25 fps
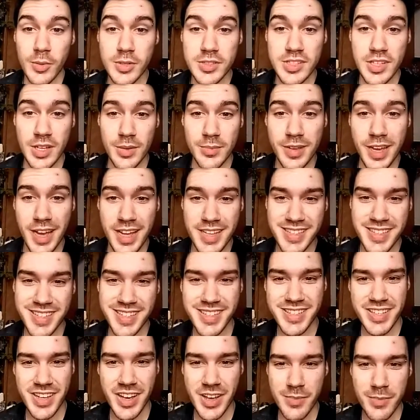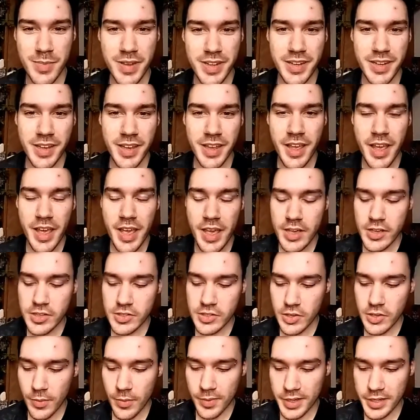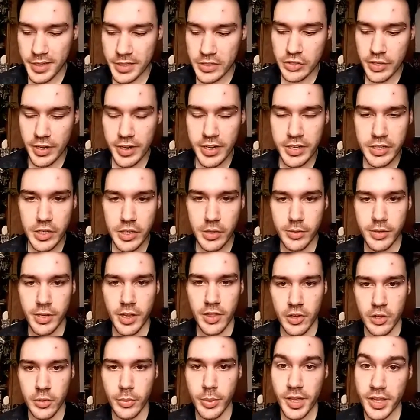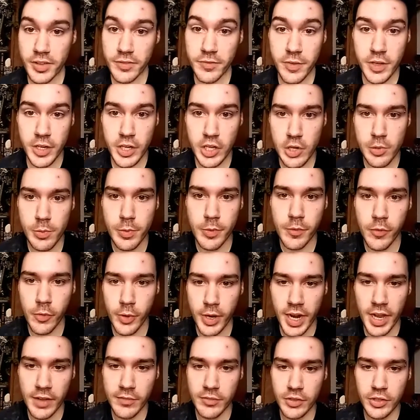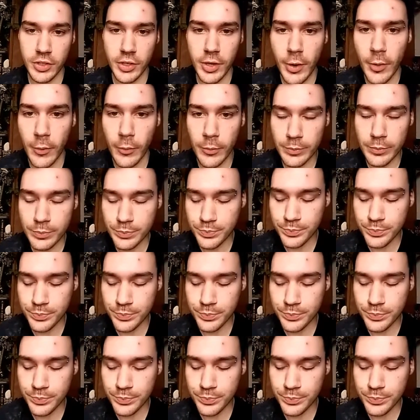What's up, guys? It's Simon. So I'm going to try and do another quick video before I have to go.